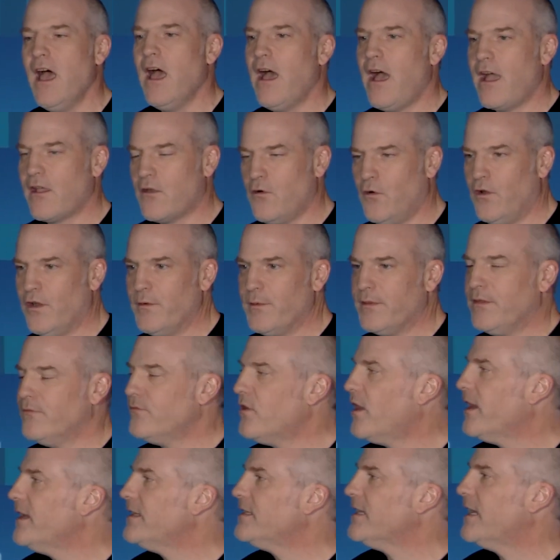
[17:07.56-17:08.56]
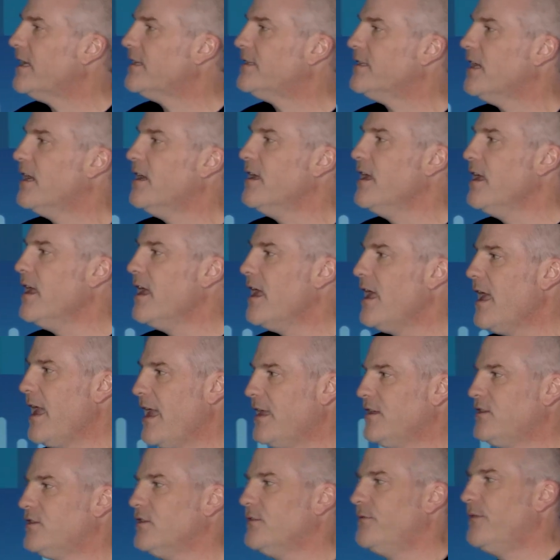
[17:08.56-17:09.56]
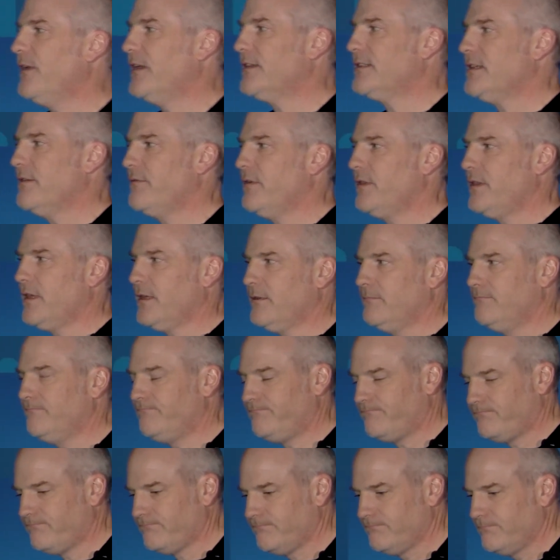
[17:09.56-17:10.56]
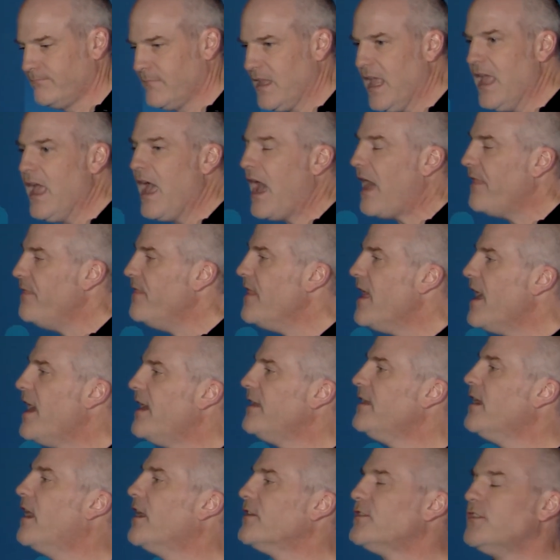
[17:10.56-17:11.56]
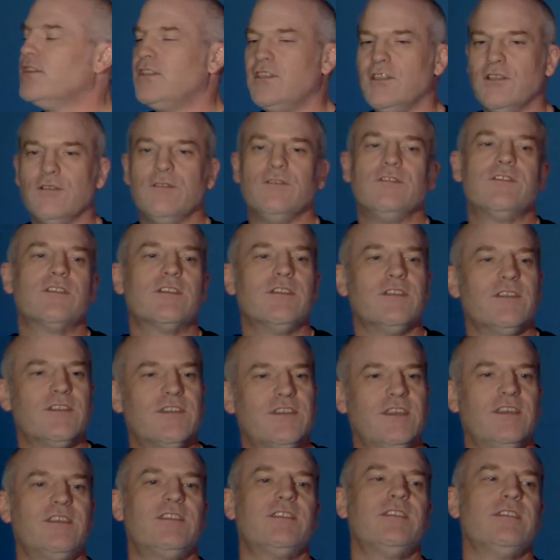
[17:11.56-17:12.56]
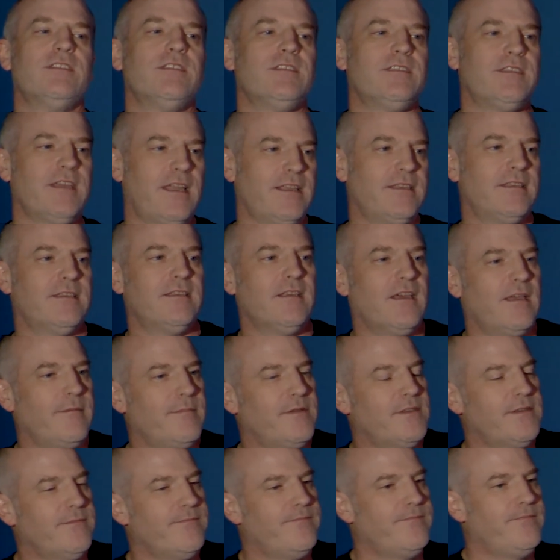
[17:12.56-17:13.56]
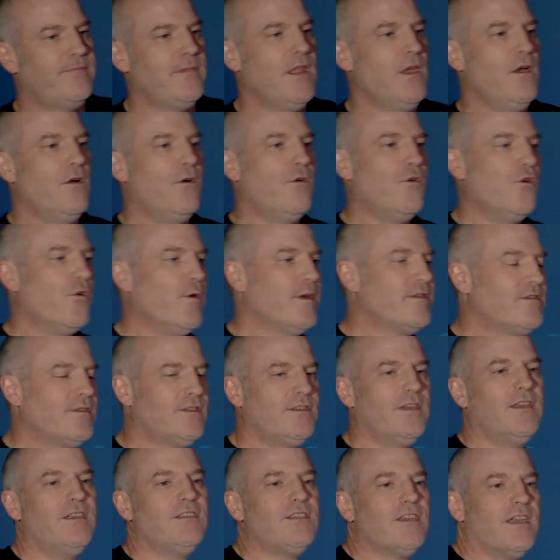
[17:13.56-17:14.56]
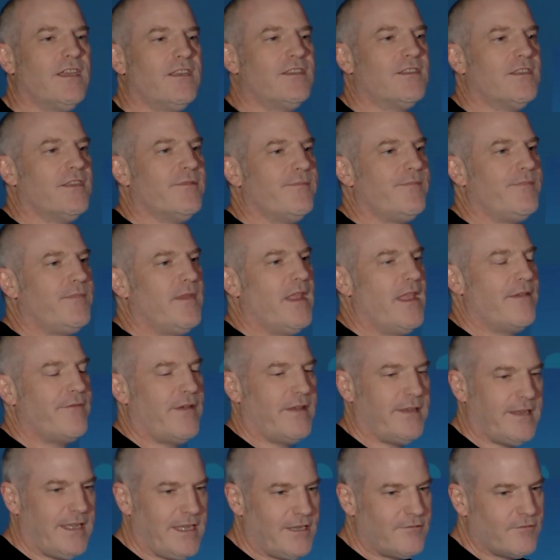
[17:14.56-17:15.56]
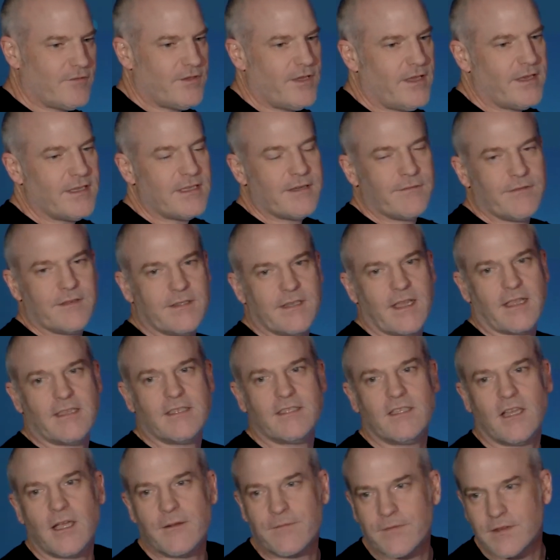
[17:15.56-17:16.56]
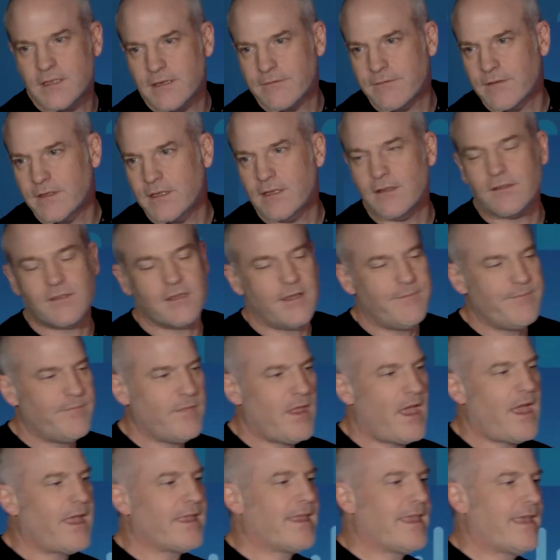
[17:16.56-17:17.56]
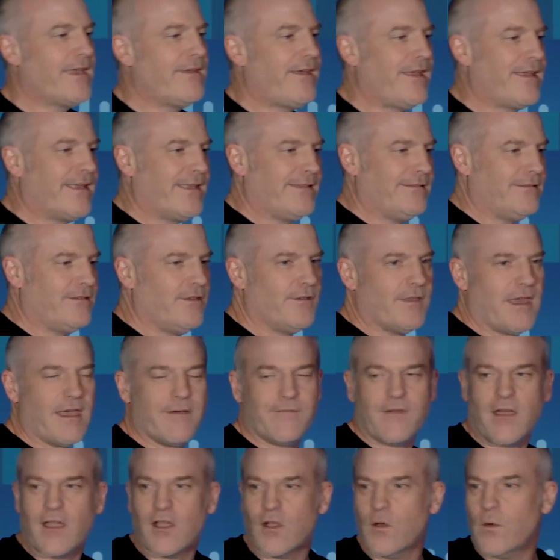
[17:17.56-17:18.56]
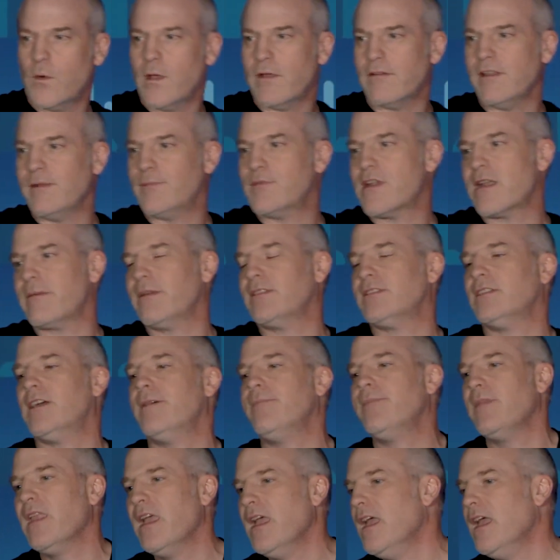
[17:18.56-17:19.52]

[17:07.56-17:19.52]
I call it with the right data. It should fix everything. And then I should use consistent data types. Always return JSON. If I need to return a different data type for a different user, I can do that via query parameter.